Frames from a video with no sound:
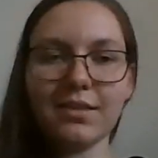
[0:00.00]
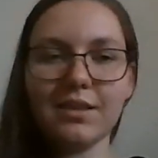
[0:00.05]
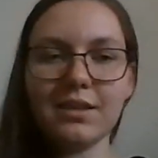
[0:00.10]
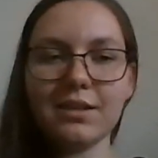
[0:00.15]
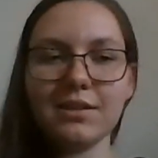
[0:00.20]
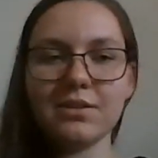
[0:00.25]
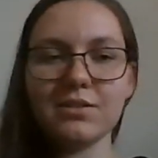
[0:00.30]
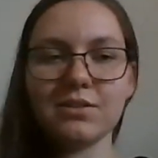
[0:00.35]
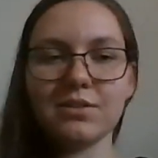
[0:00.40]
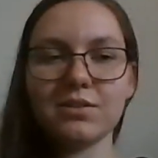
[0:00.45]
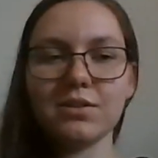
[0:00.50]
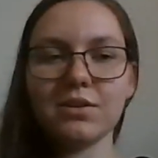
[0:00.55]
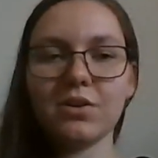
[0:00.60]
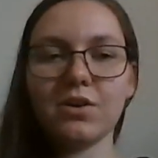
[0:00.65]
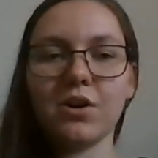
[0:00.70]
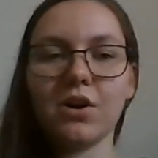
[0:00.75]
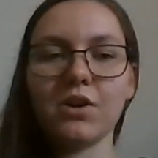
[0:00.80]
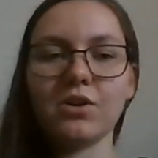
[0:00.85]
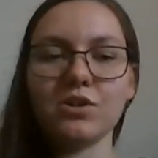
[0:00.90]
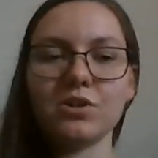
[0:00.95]
these
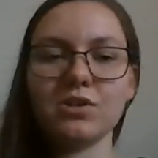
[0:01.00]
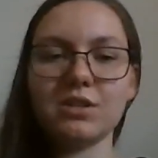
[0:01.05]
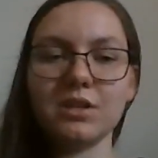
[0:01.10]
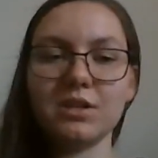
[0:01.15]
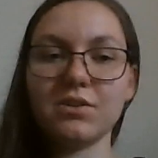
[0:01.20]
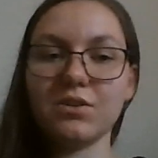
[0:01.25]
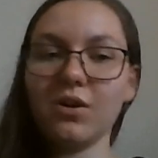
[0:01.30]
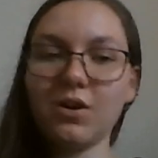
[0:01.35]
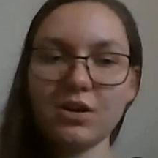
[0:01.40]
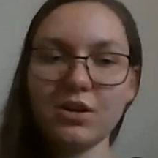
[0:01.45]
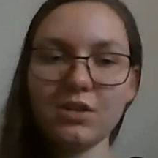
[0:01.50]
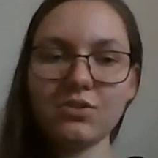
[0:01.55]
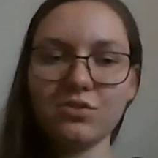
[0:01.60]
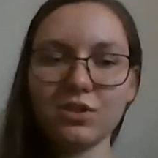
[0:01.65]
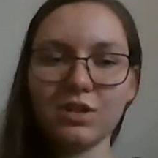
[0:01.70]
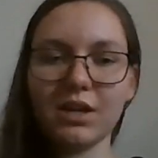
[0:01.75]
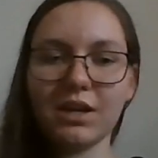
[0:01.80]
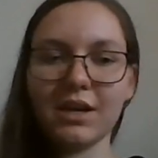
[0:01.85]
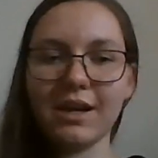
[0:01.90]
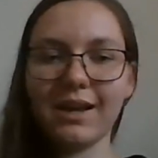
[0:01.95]
coroners in
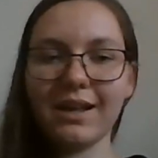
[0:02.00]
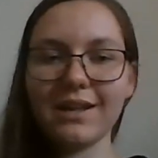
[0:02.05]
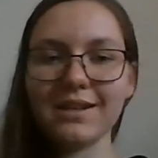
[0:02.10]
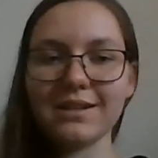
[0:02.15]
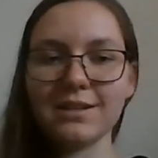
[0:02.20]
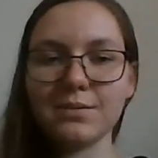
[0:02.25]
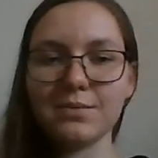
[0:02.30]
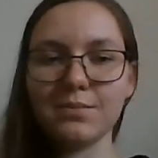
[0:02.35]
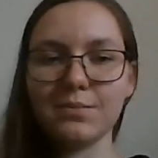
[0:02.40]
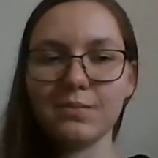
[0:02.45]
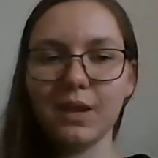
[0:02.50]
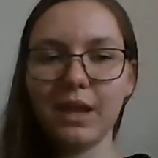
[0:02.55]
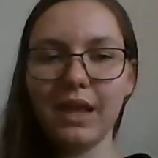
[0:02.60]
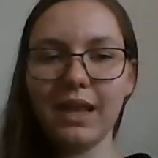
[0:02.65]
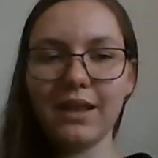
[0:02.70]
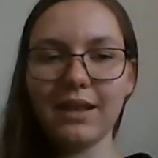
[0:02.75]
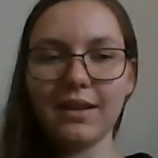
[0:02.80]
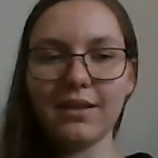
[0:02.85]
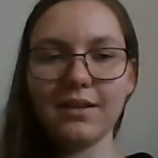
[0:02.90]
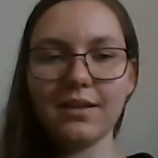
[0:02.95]
Austria is
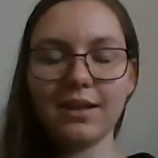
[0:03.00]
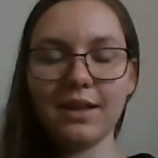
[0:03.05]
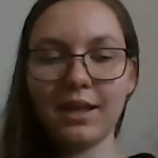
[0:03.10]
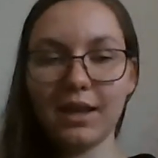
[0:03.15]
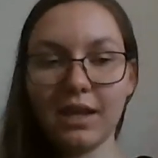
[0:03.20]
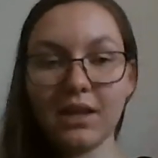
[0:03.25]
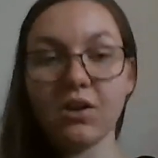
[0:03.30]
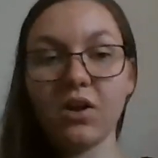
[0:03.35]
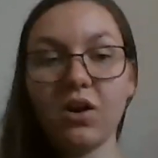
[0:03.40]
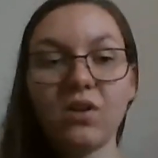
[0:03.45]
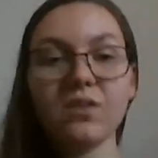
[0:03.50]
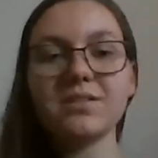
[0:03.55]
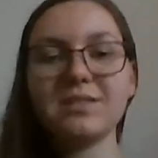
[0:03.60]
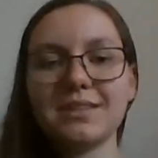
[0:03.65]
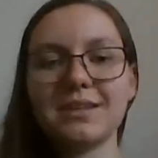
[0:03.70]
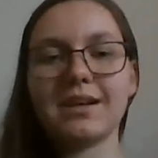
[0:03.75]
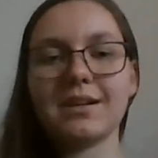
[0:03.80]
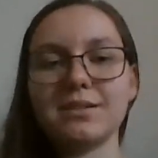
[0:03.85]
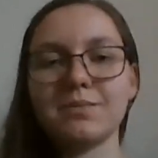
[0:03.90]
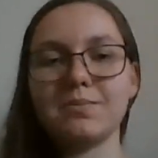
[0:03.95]
in
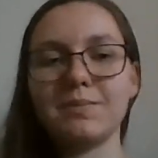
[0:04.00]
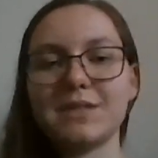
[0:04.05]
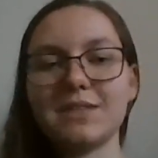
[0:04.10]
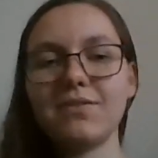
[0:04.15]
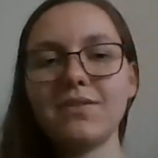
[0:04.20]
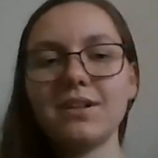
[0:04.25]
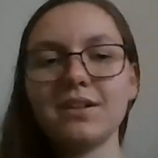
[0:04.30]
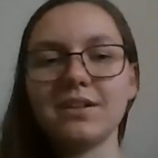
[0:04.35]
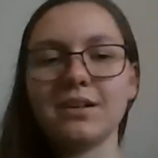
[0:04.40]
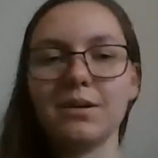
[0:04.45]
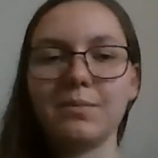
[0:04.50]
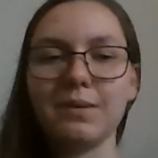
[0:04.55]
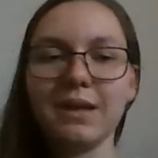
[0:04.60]
Hallstatt specifically,